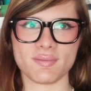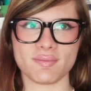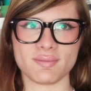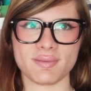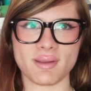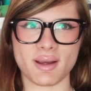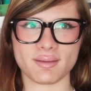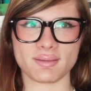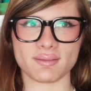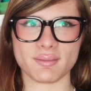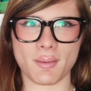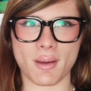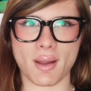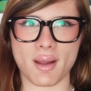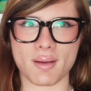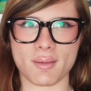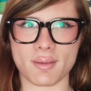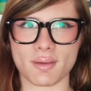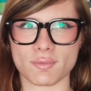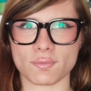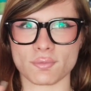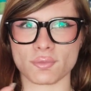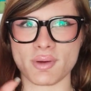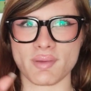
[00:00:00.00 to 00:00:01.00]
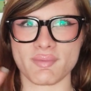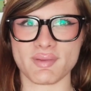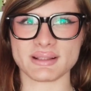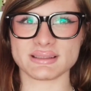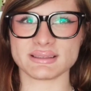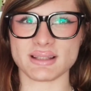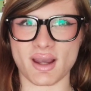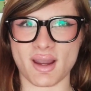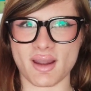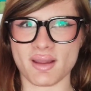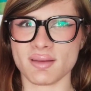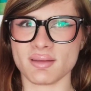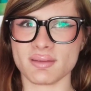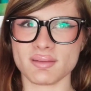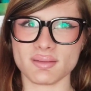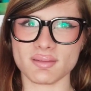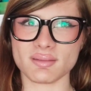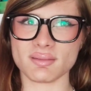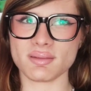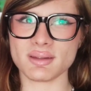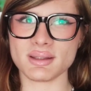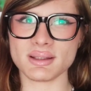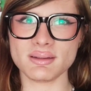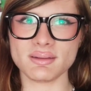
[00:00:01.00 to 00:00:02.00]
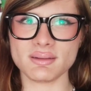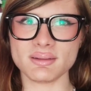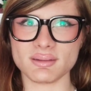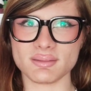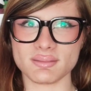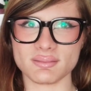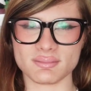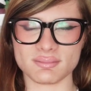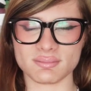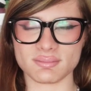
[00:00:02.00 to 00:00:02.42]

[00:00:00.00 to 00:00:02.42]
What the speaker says: that redesigned the